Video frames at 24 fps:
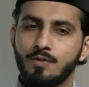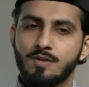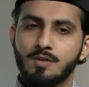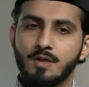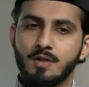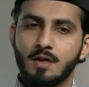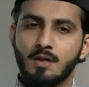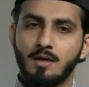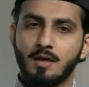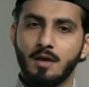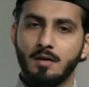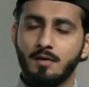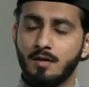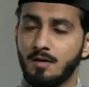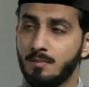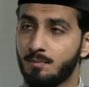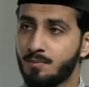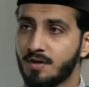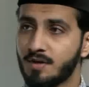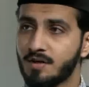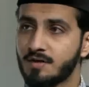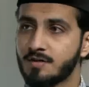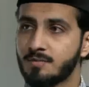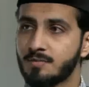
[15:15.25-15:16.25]
It was sent down
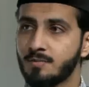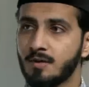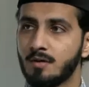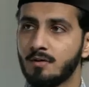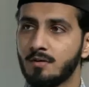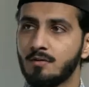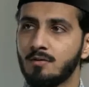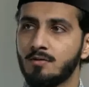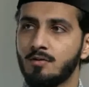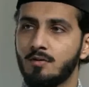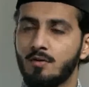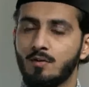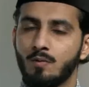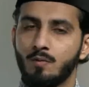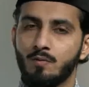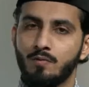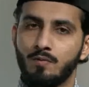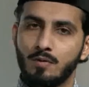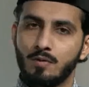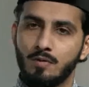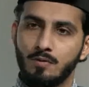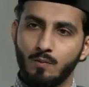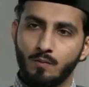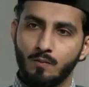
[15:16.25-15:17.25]
in piecemeal, you
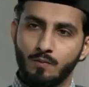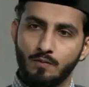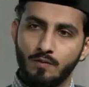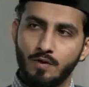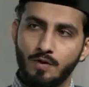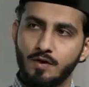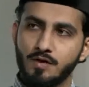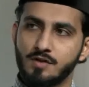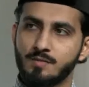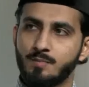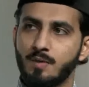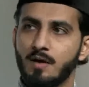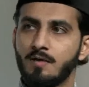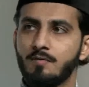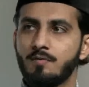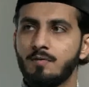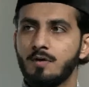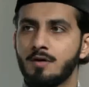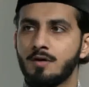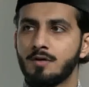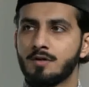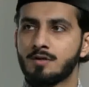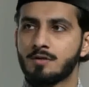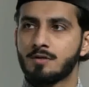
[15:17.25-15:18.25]
know, verse by
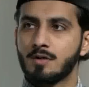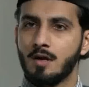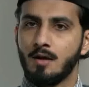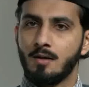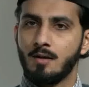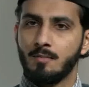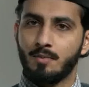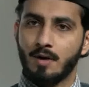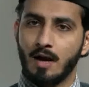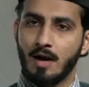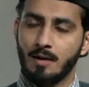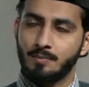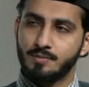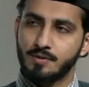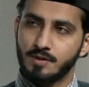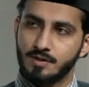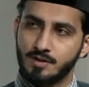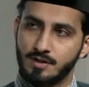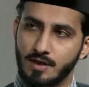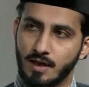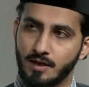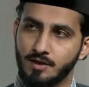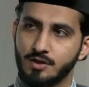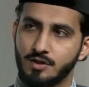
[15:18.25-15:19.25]
verse,
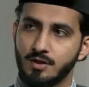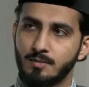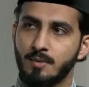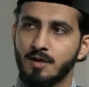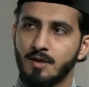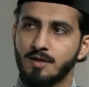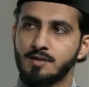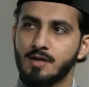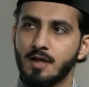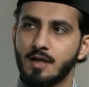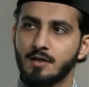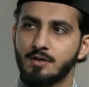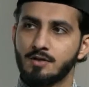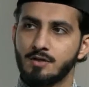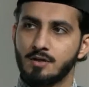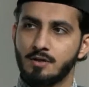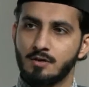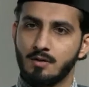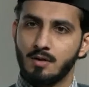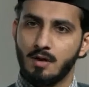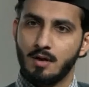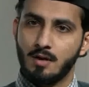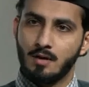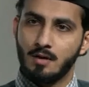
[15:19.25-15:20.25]
perhaps a section by
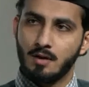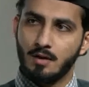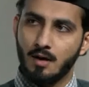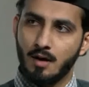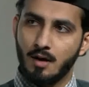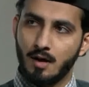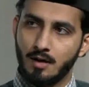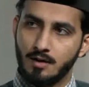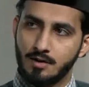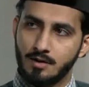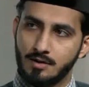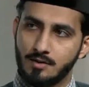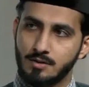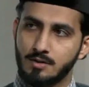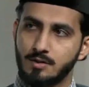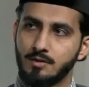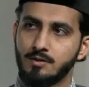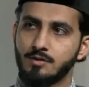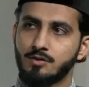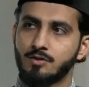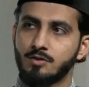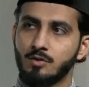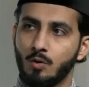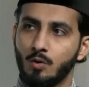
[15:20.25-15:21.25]
section,
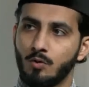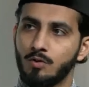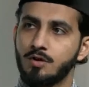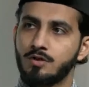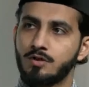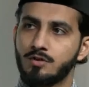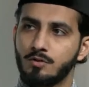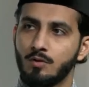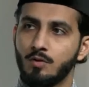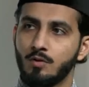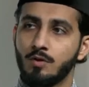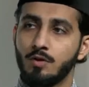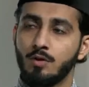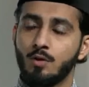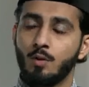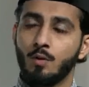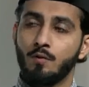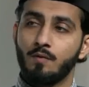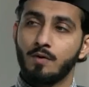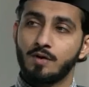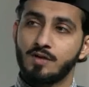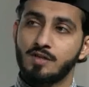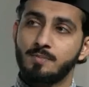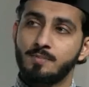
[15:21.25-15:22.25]
slowly
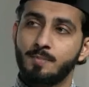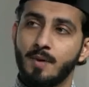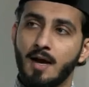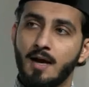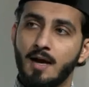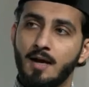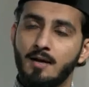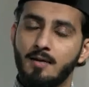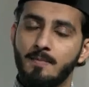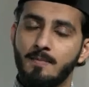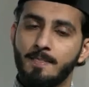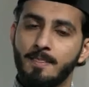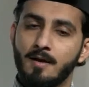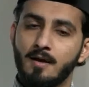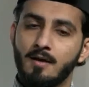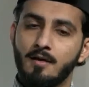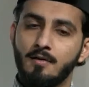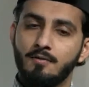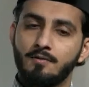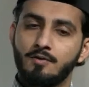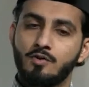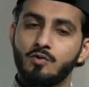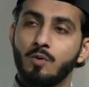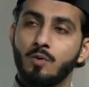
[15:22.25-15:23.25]
over a span
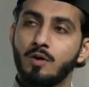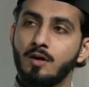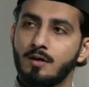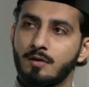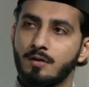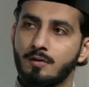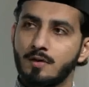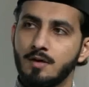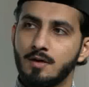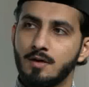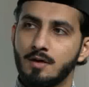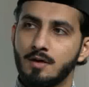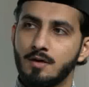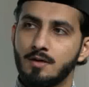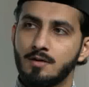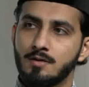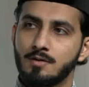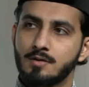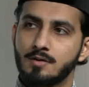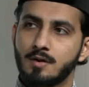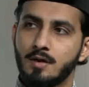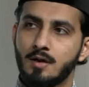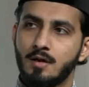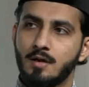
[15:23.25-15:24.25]
of 23
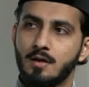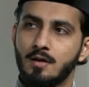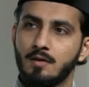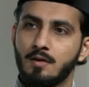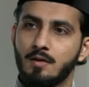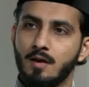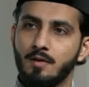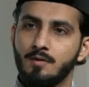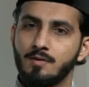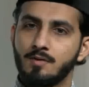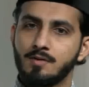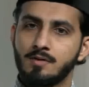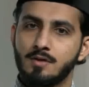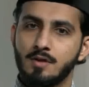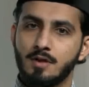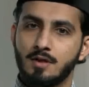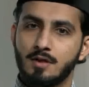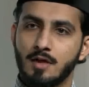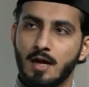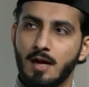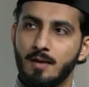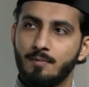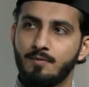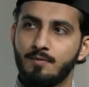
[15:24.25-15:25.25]
years. That was
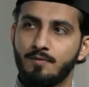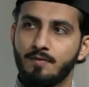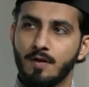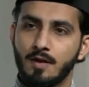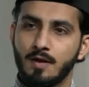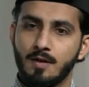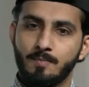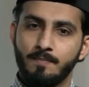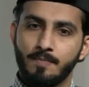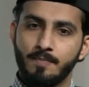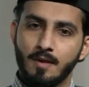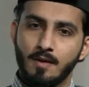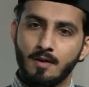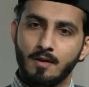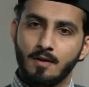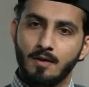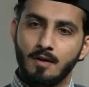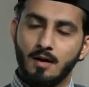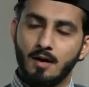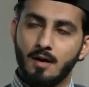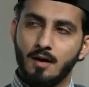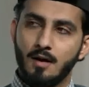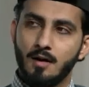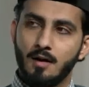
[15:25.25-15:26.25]
the time frame
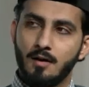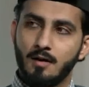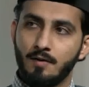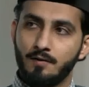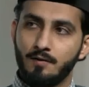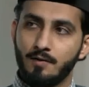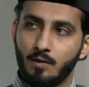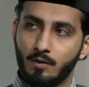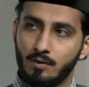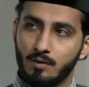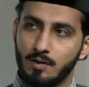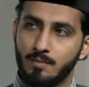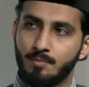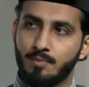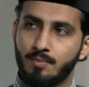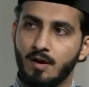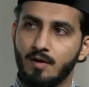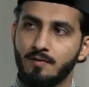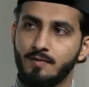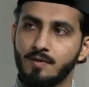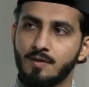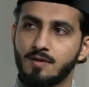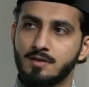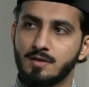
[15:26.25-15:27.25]
of the Holy
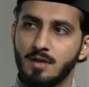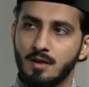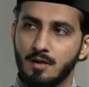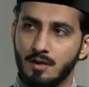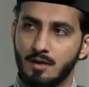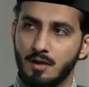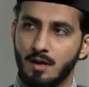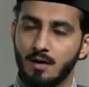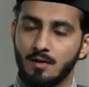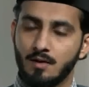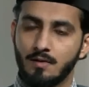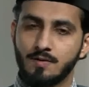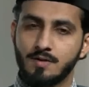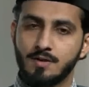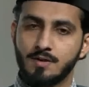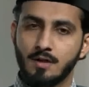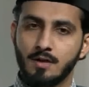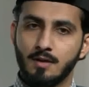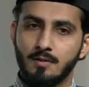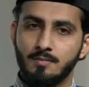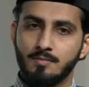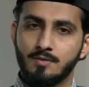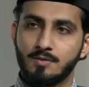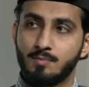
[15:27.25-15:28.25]
Prophet sallallahu alaihi
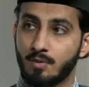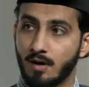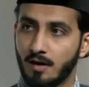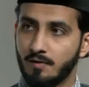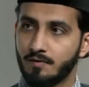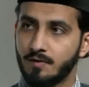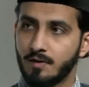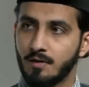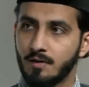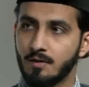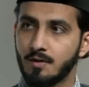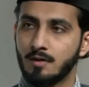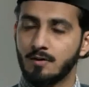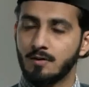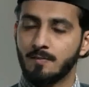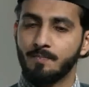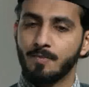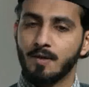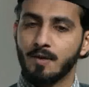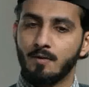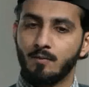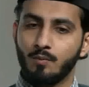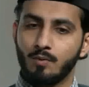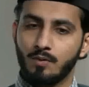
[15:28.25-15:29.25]
wasallam's prophethood.
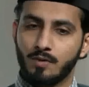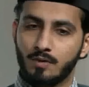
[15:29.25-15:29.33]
